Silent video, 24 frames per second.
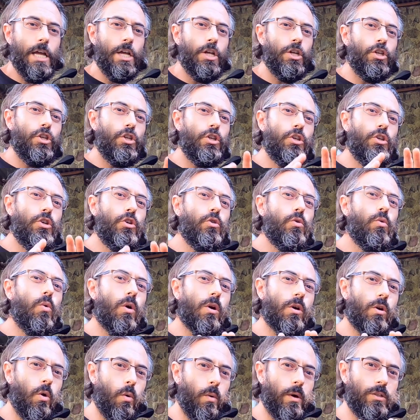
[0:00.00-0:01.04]
You
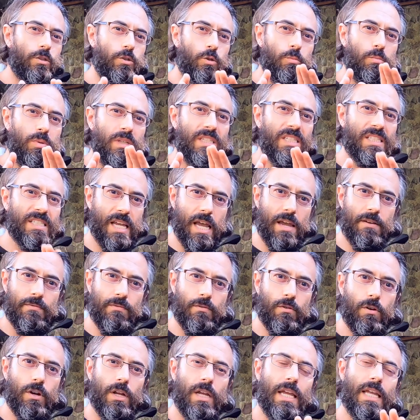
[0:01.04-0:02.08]
are going to be
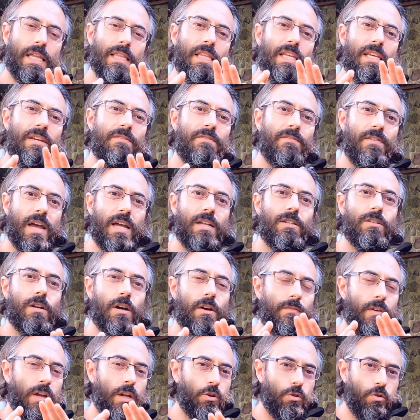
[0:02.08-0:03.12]
safer in the event
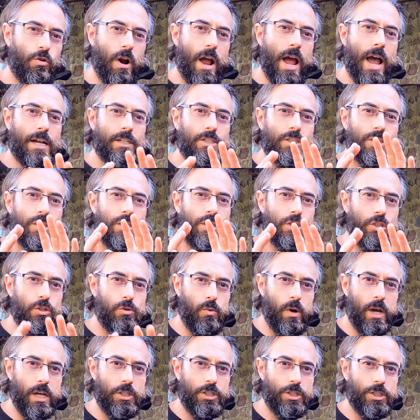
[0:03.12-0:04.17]
of a crash
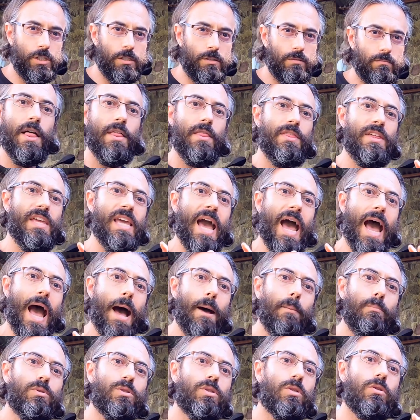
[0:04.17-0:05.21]
situation. The
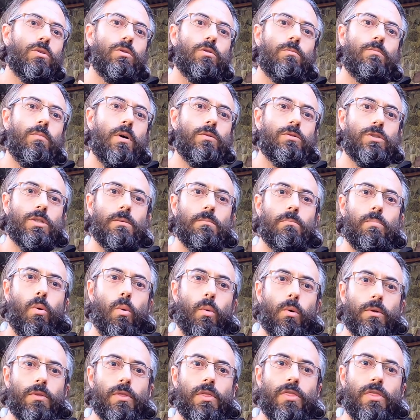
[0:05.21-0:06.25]
absolute most
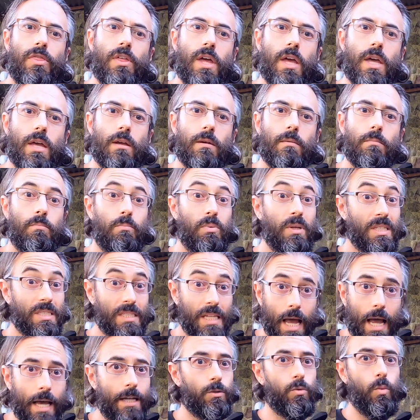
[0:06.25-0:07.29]
important thing,
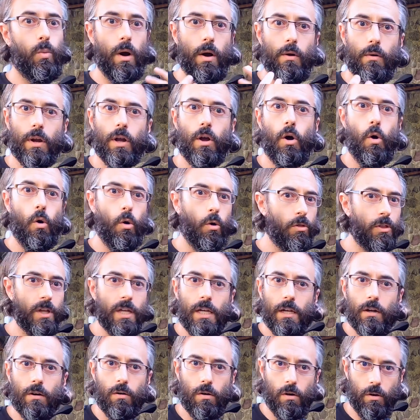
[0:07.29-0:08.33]
besides wearing all the
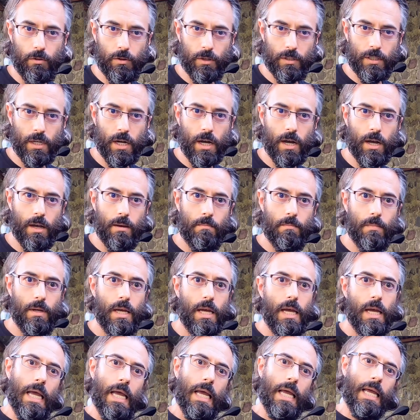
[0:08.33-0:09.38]
gear all the time,
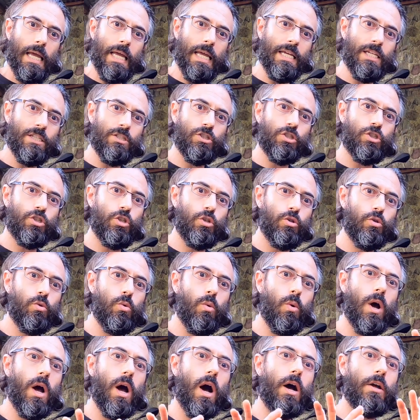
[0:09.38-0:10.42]
is
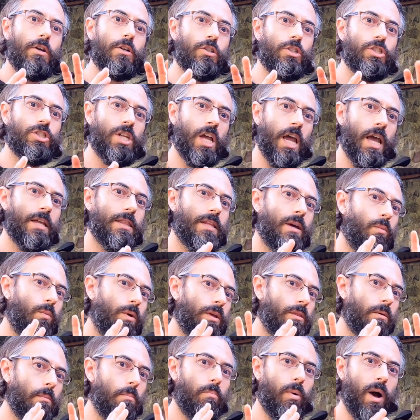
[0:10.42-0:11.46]
to understand that
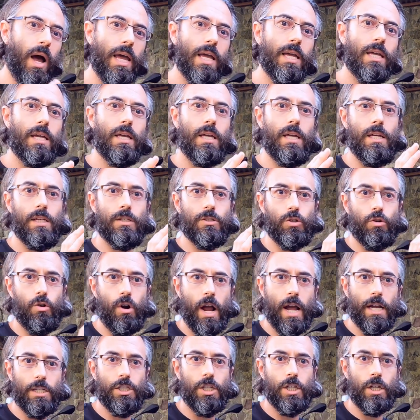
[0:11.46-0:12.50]
when the bike is
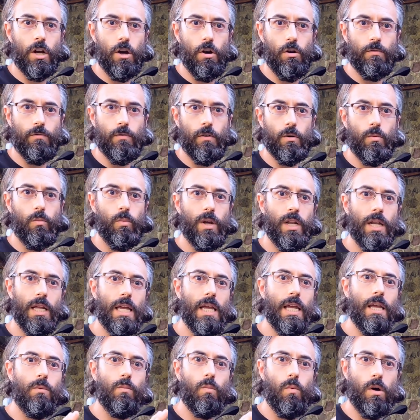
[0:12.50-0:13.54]
crashing over, when
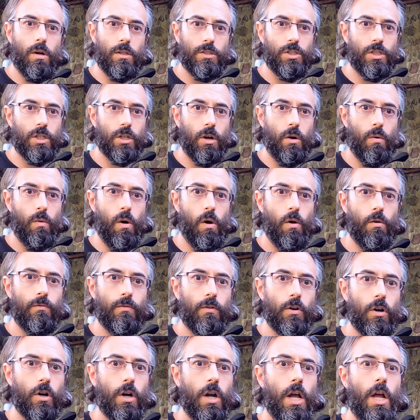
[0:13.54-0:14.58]
it wants to go
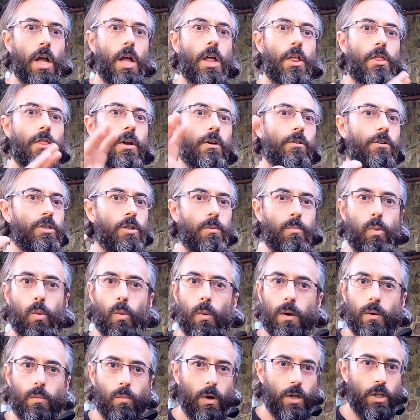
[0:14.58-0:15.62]
over, there's a
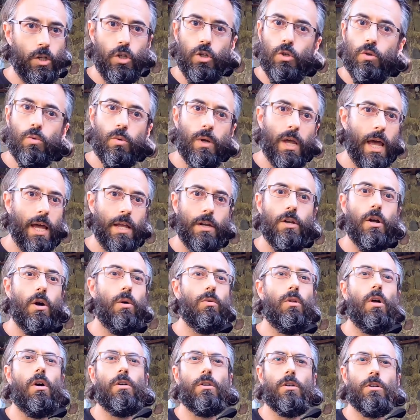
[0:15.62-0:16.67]
point when you can no
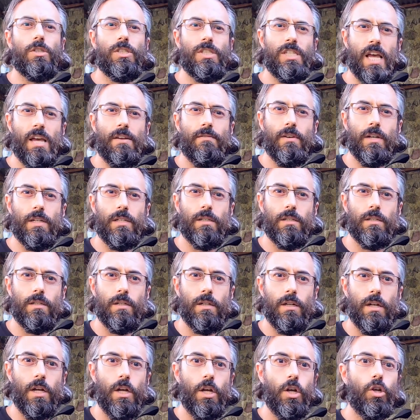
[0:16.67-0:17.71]
longer save it.
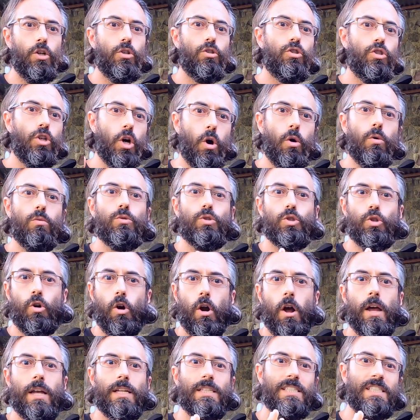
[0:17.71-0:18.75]
Don't
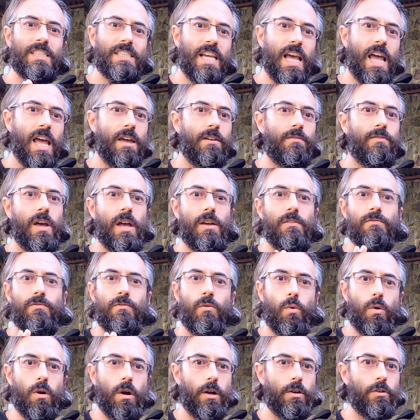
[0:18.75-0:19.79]
try and save a
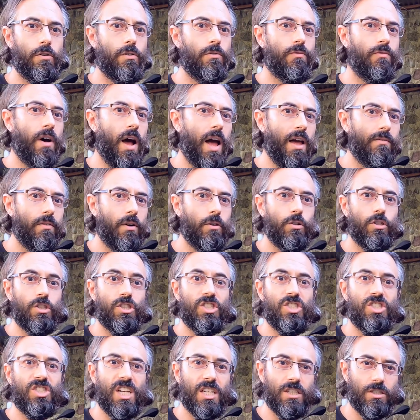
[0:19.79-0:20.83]
400, 500,
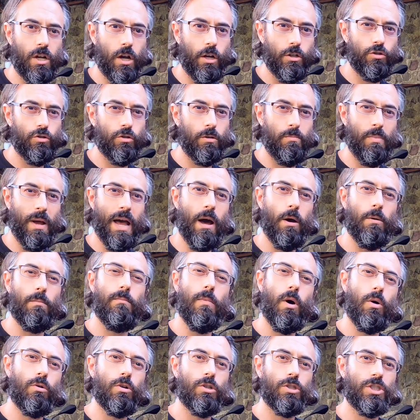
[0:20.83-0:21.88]
600 pound
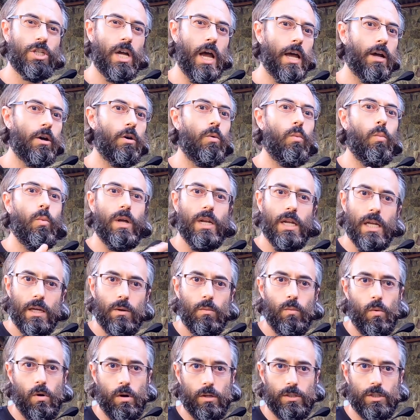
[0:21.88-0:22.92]
motorcycle when
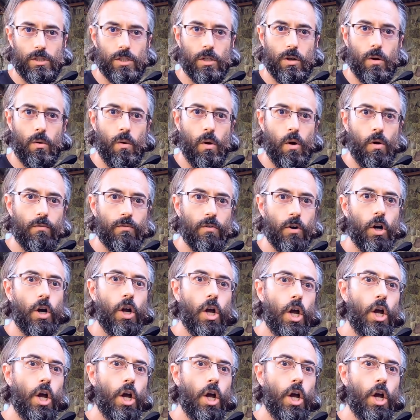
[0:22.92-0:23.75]
it wants to go over.